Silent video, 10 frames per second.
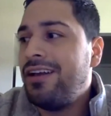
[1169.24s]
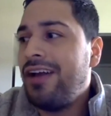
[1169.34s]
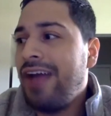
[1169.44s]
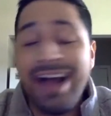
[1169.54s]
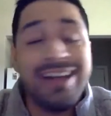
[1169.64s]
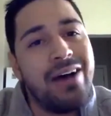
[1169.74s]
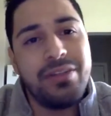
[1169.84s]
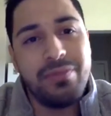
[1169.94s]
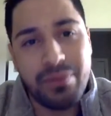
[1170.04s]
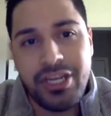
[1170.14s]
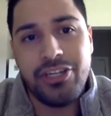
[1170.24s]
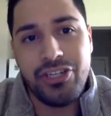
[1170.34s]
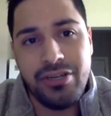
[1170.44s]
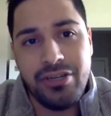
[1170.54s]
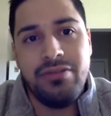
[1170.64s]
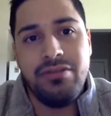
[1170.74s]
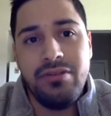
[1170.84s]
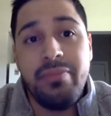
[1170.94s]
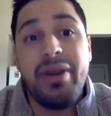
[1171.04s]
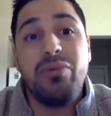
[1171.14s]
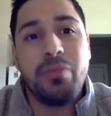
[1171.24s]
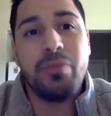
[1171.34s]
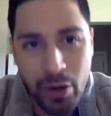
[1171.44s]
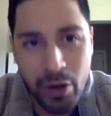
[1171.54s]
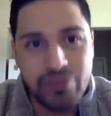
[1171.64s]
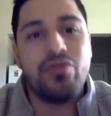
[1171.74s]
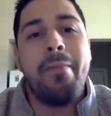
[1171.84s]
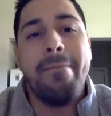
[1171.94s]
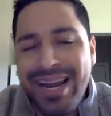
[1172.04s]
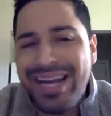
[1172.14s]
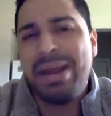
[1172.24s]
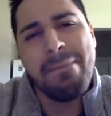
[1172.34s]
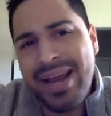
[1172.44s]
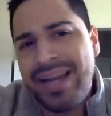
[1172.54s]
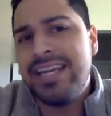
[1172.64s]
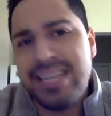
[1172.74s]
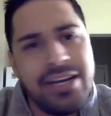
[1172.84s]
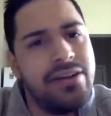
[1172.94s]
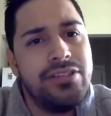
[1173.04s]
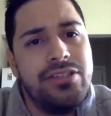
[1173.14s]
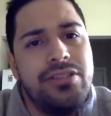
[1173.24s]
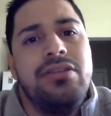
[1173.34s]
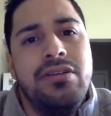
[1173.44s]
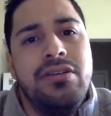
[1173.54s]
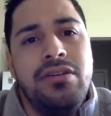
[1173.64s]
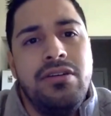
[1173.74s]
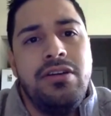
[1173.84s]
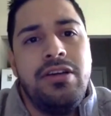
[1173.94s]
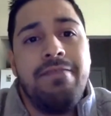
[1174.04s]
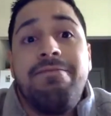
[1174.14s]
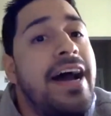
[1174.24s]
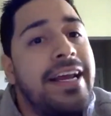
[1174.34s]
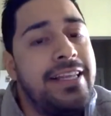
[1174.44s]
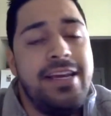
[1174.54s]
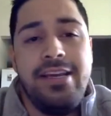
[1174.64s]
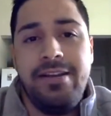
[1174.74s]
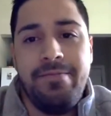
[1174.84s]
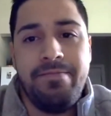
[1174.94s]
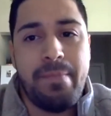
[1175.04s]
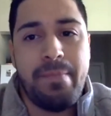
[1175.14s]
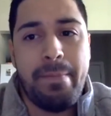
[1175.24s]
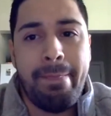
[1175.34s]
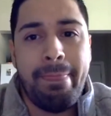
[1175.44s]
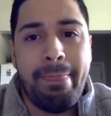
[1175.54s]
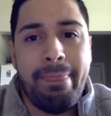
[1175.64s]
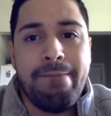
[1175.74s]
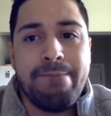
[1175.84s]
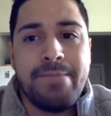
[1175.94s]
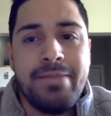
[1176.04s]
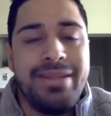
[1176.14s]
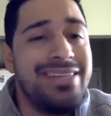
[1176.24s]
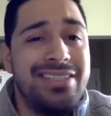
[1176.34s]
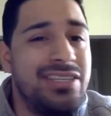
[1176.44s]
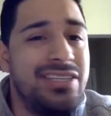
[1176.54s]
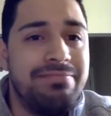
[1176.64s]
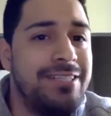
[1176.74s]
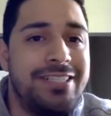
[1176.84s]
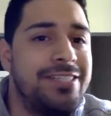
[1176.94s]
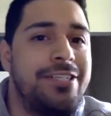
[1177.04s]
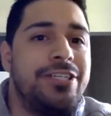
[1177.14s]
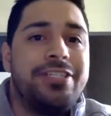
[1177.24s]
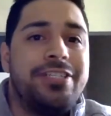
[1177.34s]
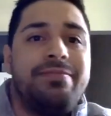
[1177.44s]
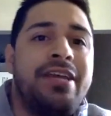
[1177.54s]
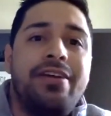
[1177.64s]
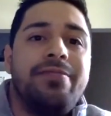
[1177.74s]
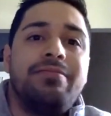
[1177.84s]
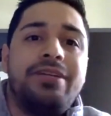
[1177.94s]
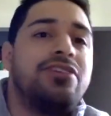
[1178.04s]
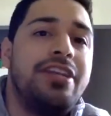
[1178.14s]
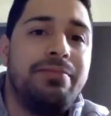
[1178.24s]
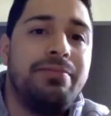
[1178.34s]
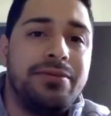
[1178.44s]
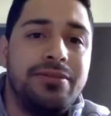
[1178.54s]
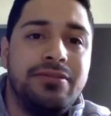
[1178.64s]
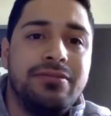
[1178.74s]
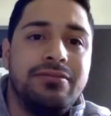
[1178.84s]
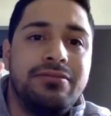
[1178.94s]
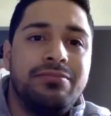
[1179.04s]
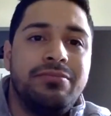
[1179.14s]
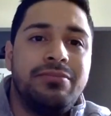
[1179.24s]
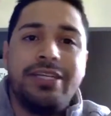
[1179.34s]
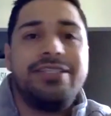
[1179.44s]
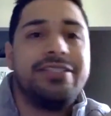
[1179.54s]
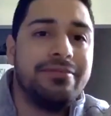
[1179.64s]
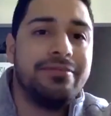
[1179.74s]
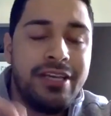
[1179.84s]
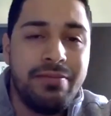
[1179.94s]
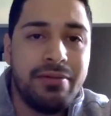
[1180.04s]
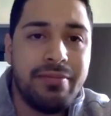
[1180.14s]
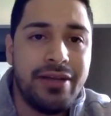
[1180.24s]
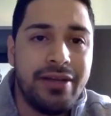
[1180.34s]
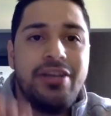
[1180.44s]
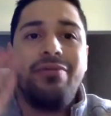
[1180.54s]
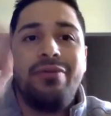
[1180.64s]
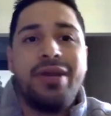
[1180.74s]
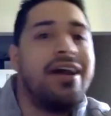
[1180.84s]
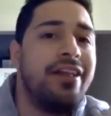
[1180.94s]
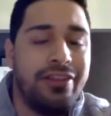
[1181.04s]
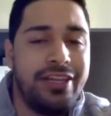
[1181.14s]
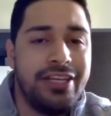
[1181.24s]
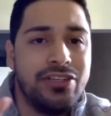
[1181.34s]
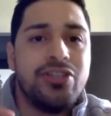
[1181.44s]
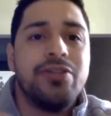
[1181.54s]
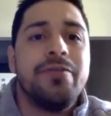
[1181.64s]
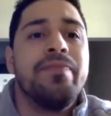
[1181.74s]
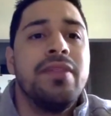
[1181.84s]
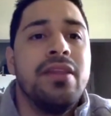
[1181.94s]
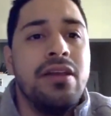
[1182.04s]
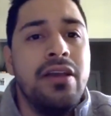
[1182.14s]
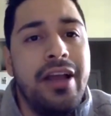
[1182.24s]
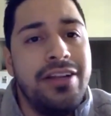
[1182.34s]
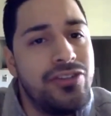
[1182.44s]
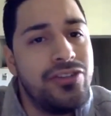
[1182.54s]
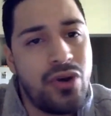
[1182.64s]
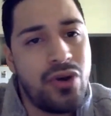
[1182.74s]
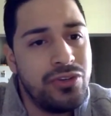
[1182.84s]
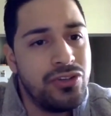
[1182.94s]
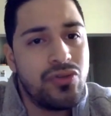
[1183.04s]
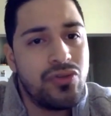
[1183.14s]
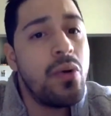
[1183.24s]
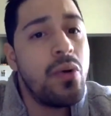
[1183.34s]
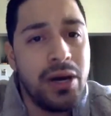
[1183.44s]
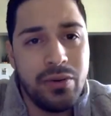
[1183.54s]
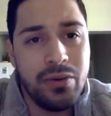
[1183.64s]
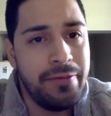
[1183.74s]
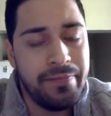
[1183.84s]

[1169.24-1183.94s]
has housing protection, but it was pushed for many, many years. And finally, and that's just a, just just here. Here's a nipple. Please keep your mouth shut. We got other things to do. And just throw, just throw a bone.